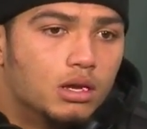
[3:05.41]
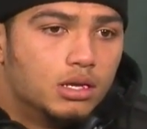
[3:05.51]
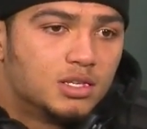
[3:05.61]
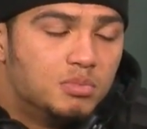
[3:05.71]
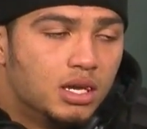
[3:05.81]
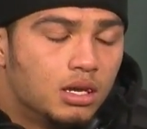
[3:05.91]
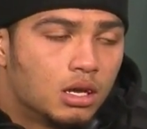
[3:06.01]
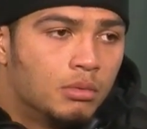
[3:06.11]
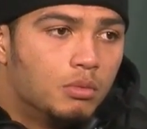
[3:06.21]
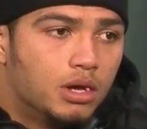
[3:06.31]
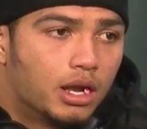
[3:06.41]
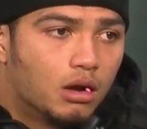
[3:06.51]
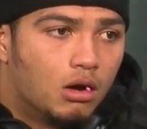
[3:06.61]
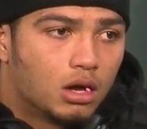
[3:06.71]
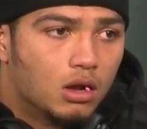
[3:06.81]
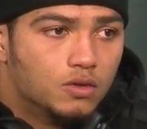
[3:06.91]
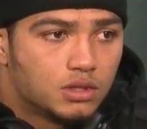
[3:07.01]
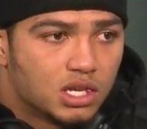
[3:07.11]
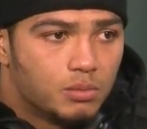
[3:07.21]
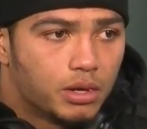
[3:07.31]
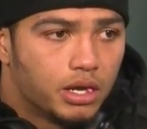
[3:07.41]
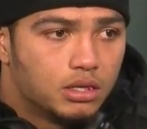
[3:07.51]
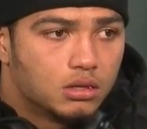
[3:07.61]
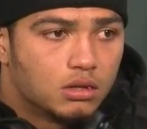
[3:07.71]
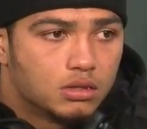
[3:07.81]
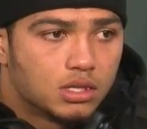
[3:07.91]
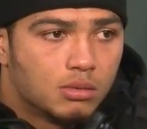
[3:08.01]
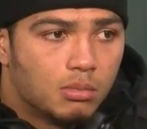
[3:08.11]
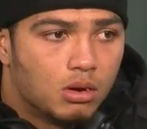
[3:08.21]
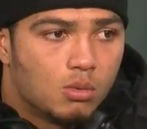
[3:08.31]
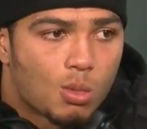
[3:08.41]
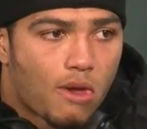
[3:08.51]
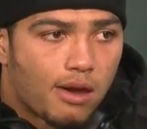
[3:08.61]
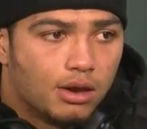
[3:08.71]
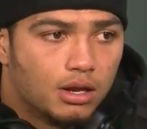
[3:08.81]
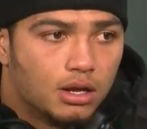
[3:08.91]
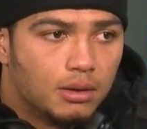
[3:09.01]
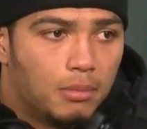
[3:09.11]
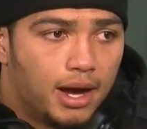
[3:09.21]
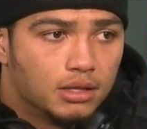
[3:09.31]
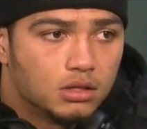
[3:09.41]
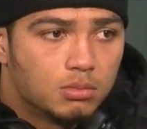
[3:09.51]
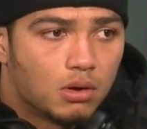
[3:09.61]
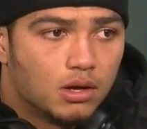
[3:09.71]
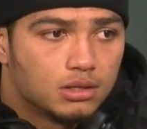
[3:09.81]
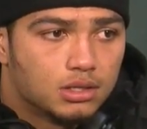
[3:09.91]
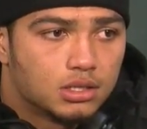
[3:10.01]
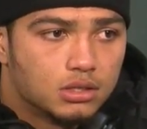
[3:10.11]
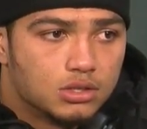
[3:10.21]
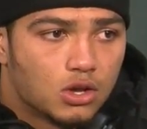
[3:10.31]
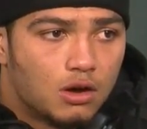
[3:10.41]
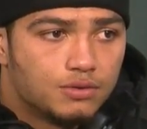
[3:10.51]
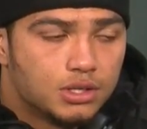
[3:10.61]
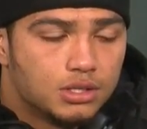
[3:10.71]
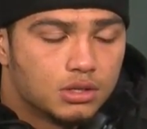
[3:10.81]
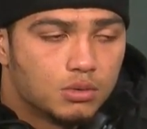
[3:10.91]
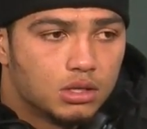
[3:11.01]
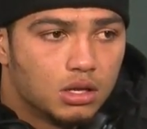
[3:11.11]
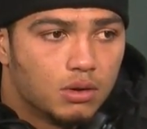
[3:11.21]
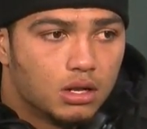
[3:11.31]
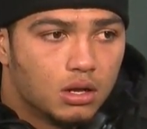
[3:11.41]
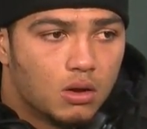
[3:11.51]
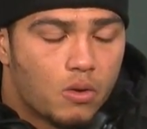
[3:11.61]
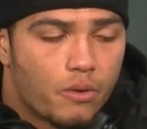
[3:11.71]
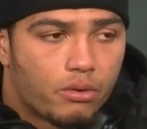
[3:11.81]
It is big. I mean, we got to all get on the same page and on the same boat, and uh, buy into the process and this off season and really get ready to go.